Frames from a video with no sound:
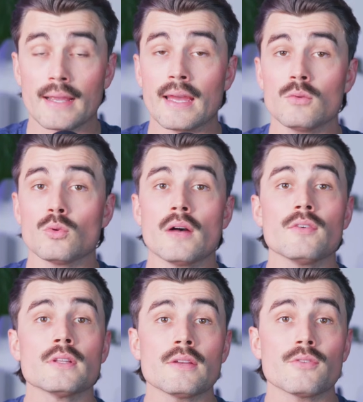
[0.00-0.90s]
Again, we'll have
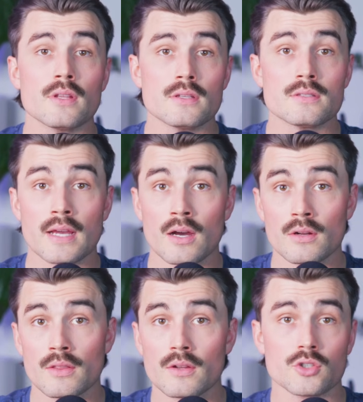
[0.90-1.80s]
a link for this
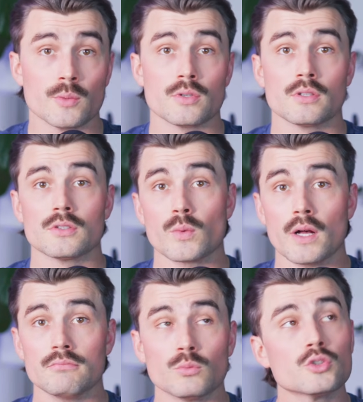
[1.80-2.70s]
down in the description as
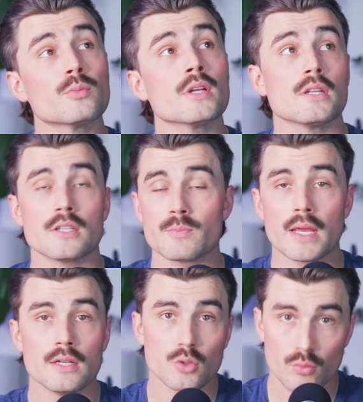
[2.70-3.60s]
well, which will bring you to this page